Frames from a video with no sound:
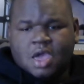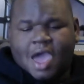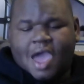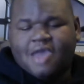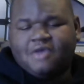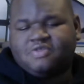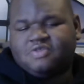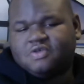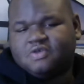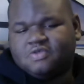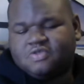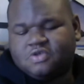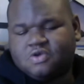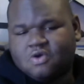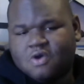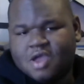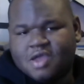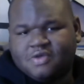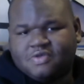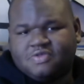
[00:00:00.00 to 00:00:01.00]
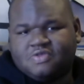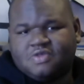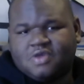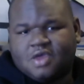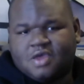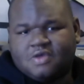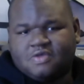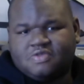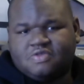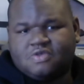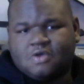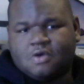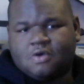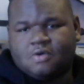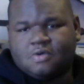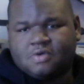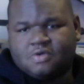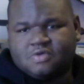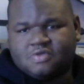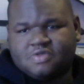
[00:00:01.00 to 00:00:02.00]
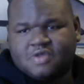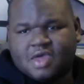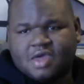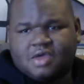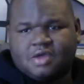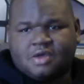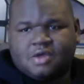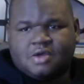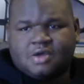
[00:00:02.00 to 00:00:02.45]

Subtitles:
ISIS crank set. So it's like